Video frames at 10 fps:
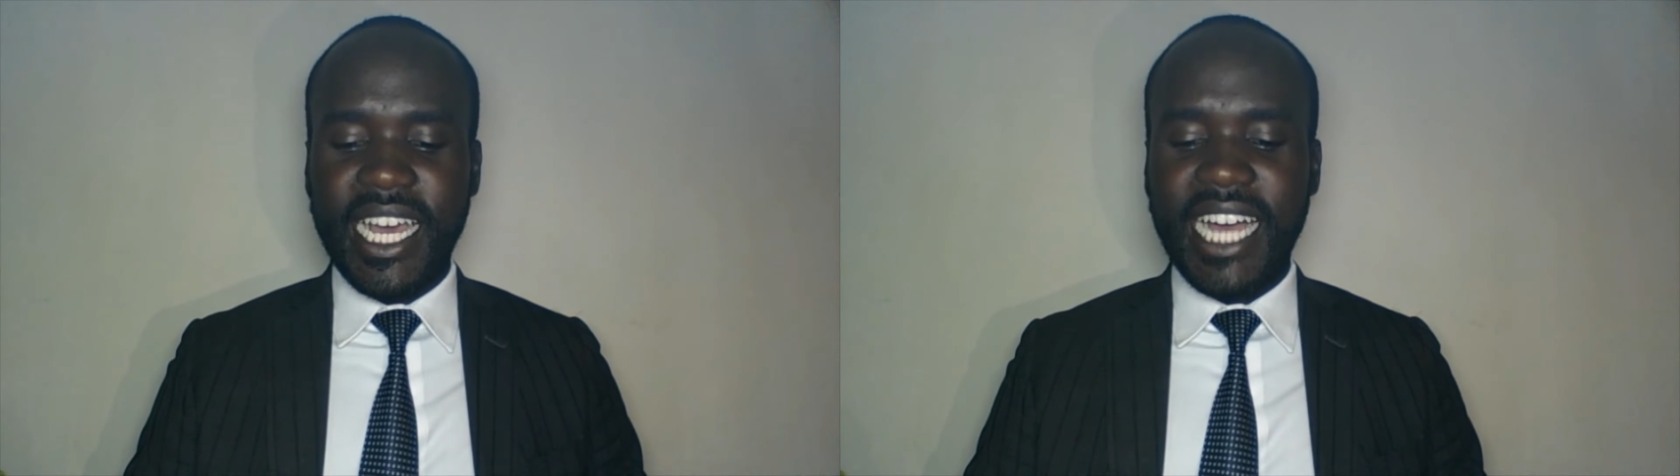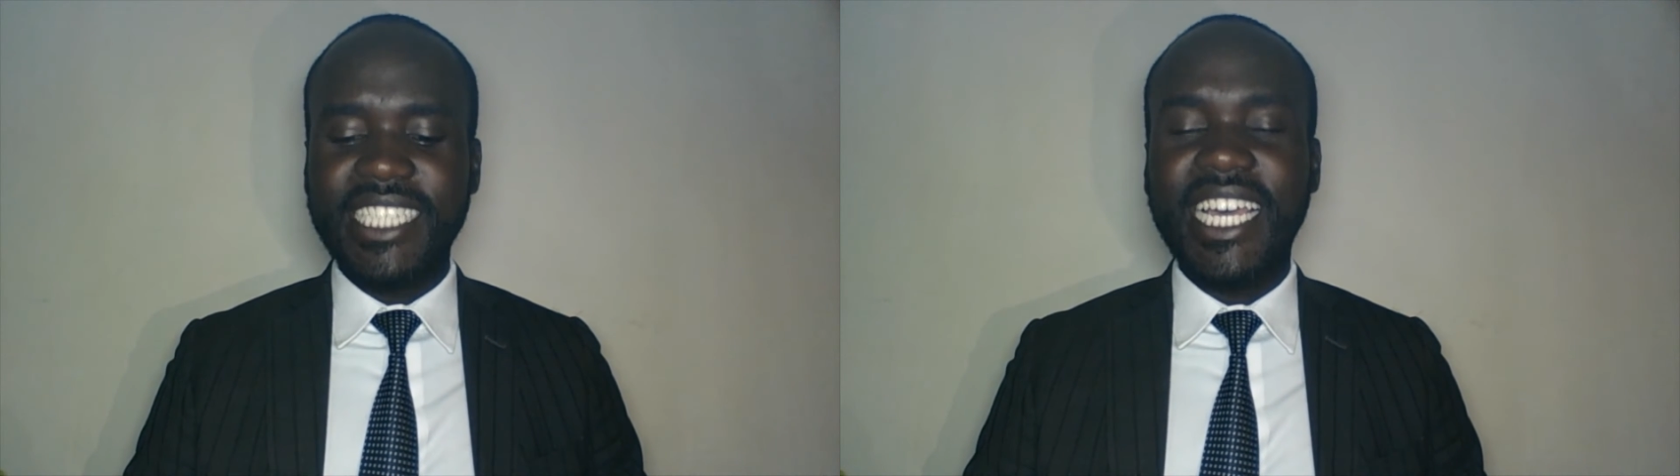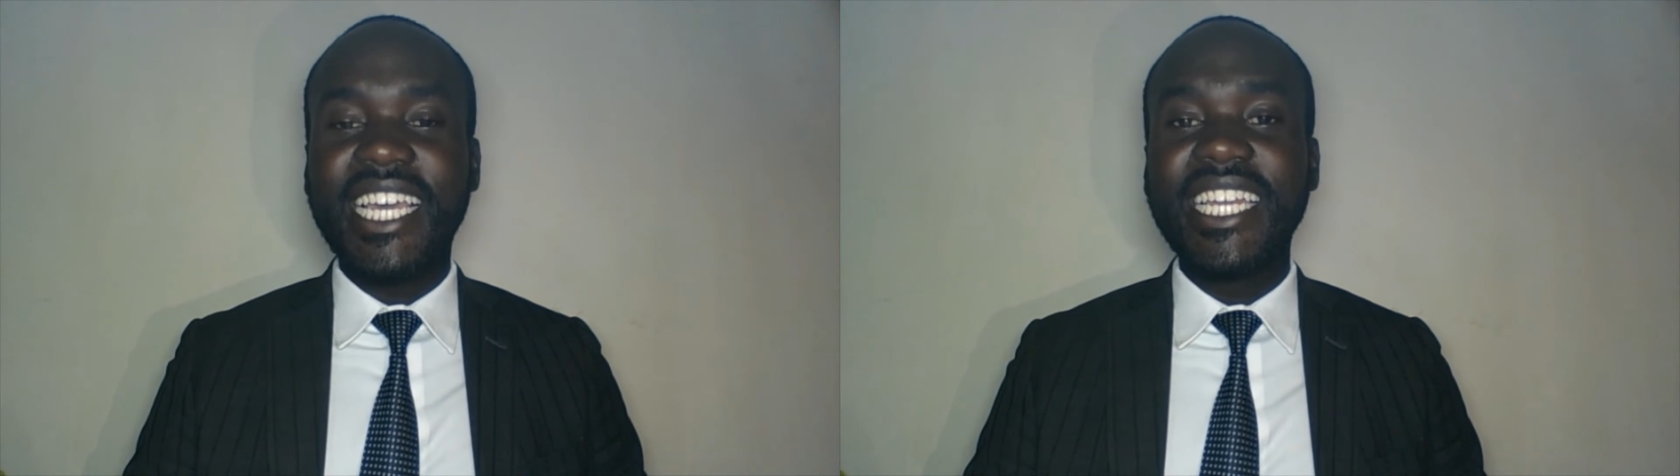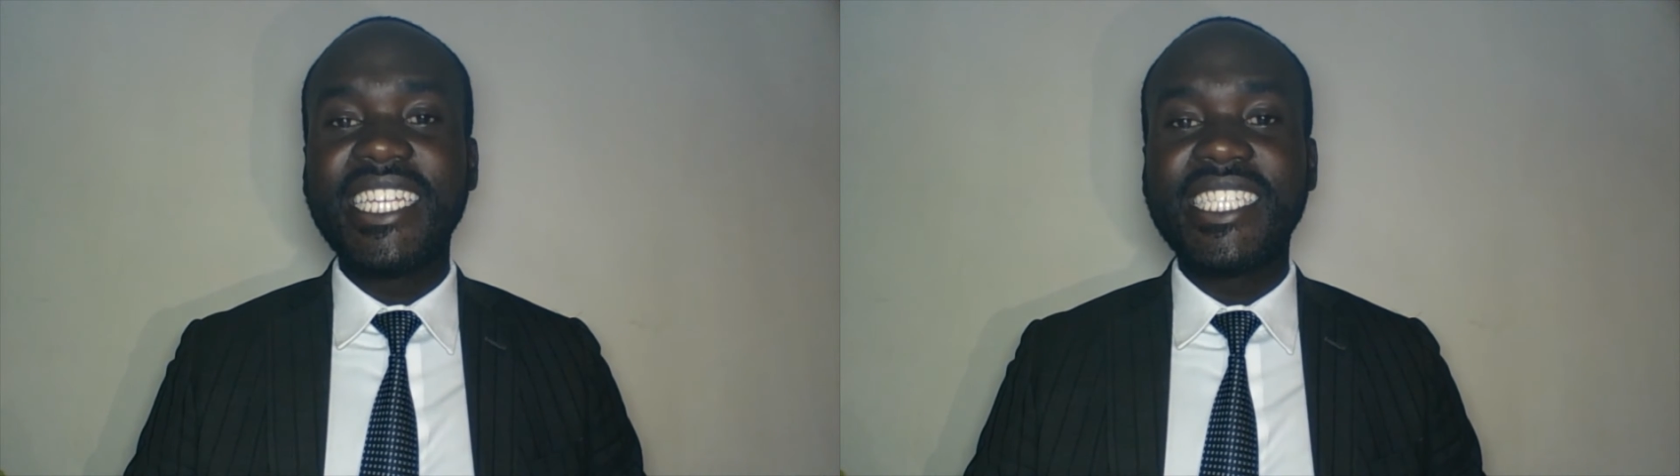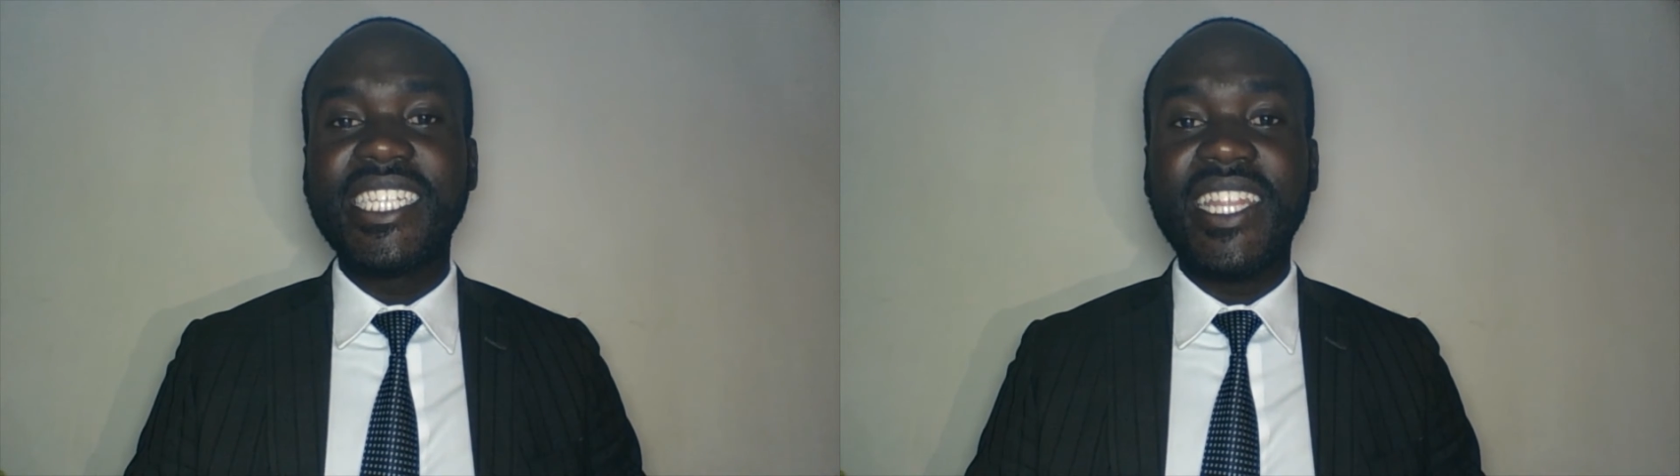as
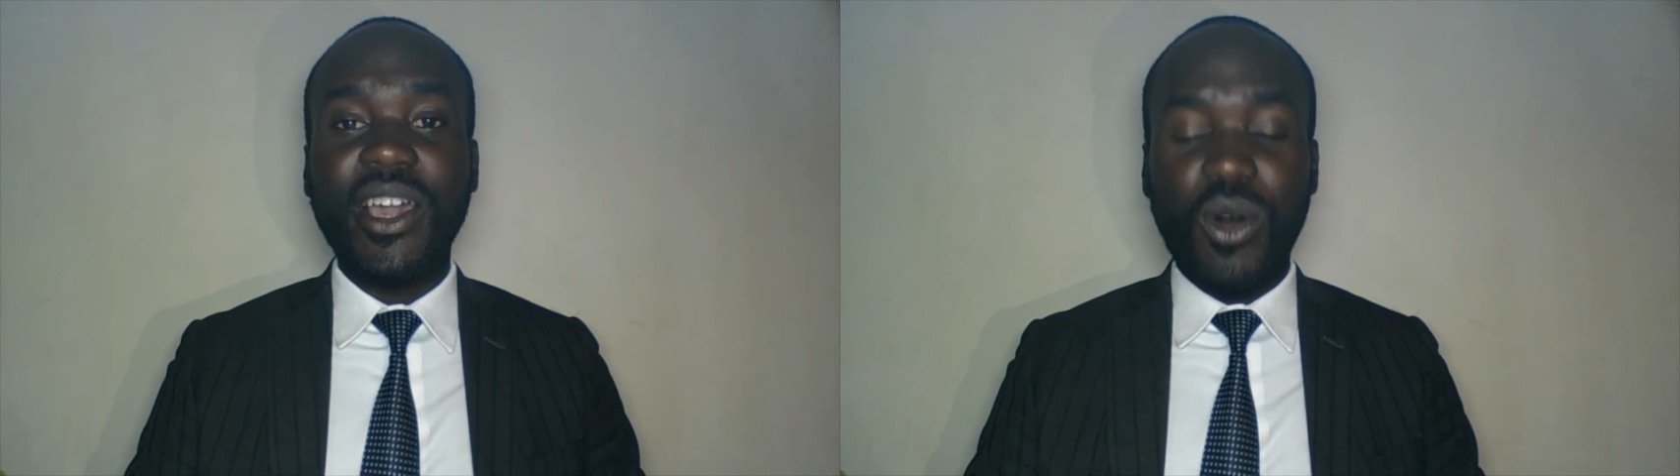against the